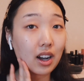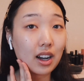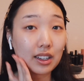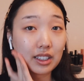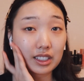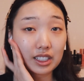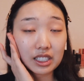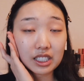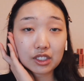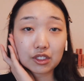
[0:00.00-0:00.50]
how
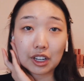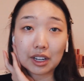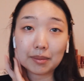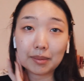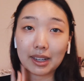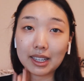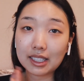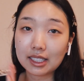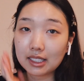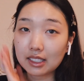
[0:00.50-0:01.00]
to describe
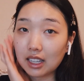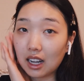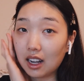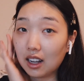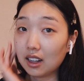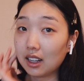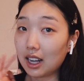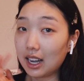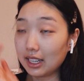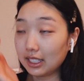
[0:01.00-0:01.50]
my
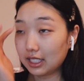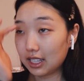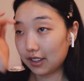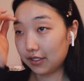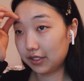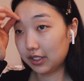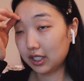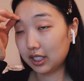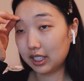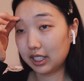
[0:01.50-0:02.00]
style. I
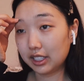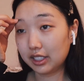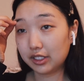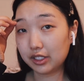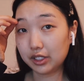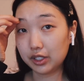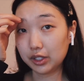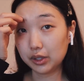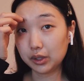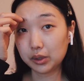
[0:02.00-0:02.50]
definitely
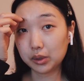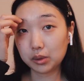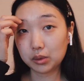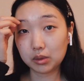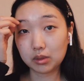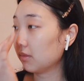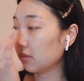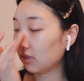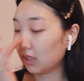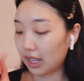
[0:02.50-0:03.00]

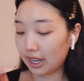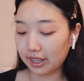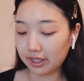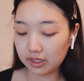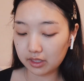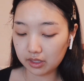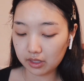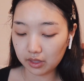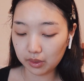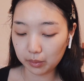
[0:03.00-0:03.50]
do
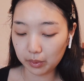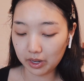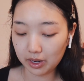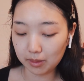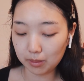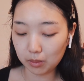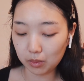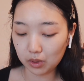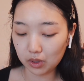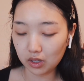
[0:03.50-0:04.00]
like to
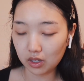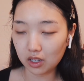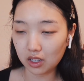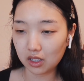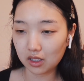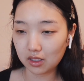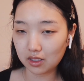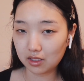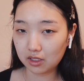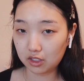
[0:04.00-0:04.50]
wear
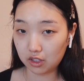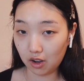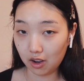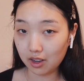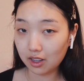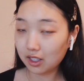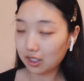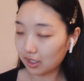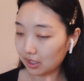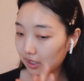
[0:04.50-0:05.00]
more
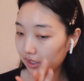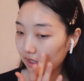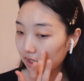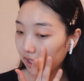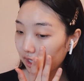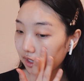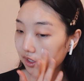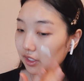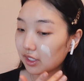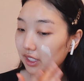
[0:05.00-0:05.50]
dark
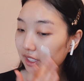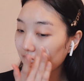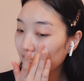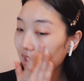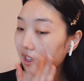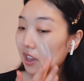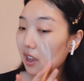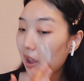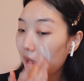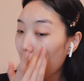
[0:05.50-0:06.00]
clothes.
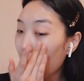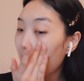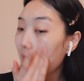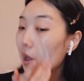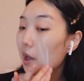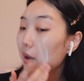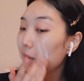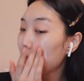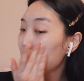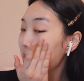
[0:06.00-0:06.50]

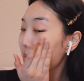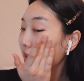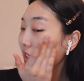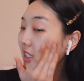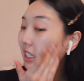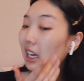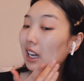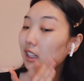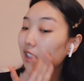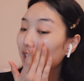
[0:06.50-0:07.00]
People
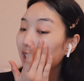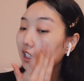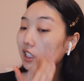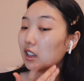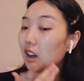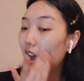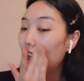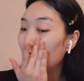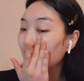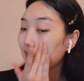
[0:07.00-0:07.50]
say I look
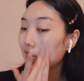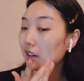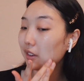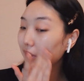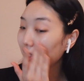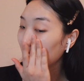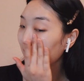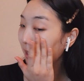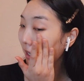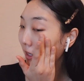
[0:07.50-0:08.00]
goth. I
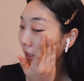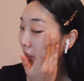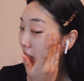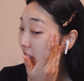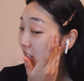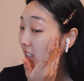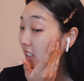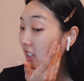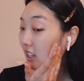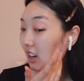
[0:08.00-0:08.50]
don't think I
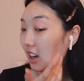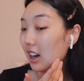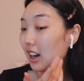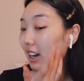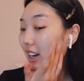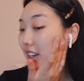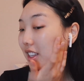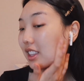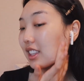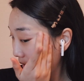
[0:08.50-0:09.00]
look
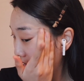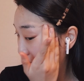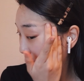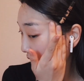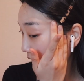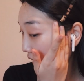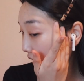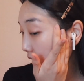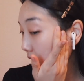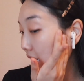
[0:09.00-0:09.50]
goth.
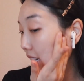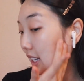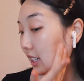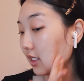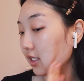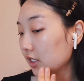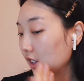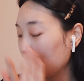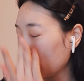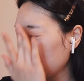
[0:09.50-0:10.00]
I just like
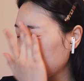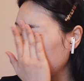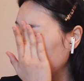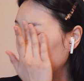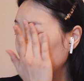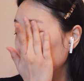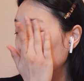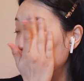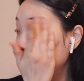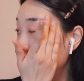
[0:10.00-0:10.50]
dark
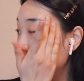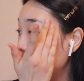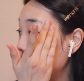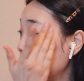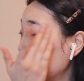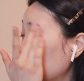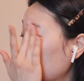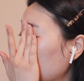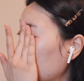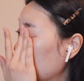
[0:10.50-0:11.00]
tones.
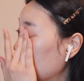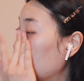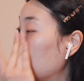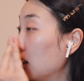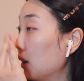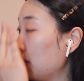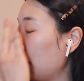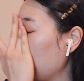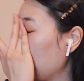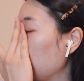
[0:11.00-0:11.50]

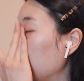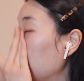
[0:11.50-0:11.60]
I